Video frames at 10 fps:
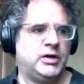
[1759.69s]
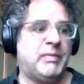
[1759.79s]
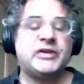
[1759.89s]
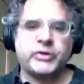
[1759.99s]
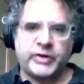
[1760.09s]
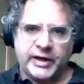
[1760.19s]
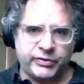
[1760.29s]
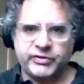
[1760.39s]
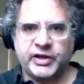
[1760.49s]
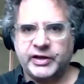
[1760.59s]
mental
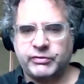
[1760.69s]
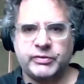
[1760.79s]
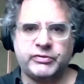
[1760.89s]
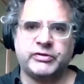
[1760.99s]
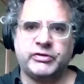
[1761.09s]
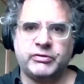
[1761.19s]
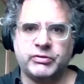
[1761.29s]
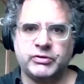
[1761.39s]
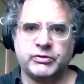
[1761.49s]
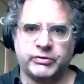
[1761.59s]
health days was just
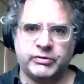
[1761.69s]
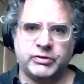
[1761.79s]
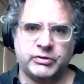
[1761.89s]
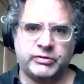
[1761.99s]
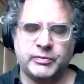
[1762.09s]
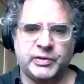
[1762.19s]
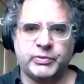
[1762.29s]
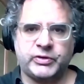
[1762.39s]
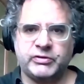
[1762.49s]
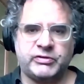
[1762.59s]
introduced you know so
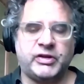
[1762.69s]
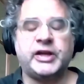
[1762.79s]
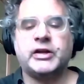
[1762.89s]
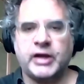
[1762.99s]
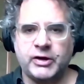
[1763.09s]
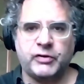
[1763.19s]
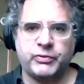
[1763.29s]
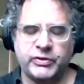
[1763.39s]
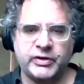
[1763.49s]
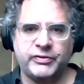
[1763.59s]
people can just take a day
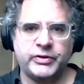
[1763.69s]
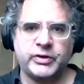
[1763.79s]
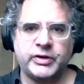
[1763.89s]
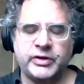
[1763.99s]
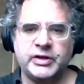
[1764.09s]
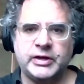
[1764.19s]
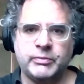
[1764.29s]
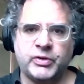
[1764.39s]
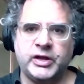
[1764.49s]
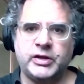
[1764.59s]
off when they feel like they need
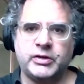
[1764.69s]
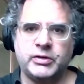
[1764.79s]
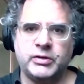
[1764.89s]
a break